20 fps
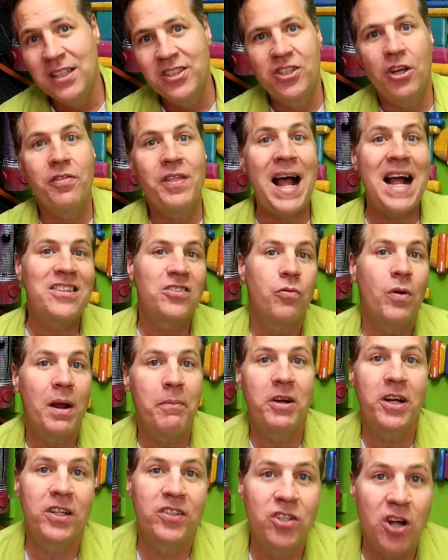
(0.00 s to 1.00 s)
So that's what
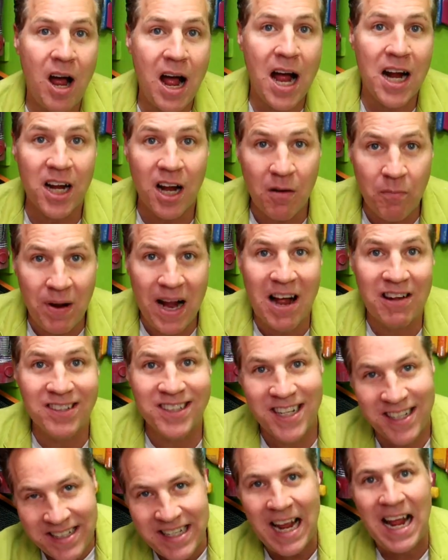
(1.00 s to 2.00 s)
I'm going to talk about
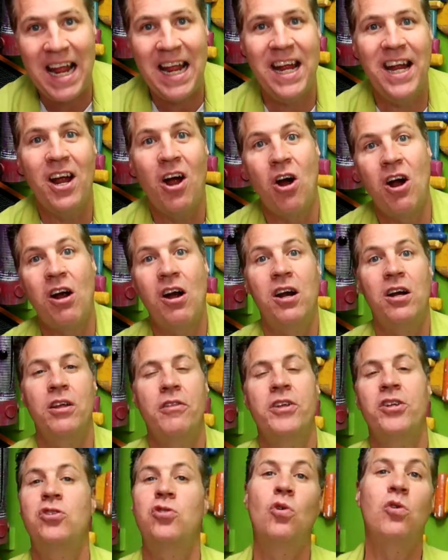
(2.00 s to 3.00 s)
today, are
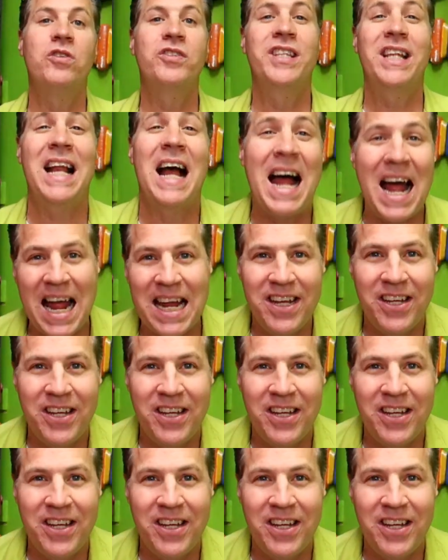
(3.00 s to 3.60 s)
the tools that I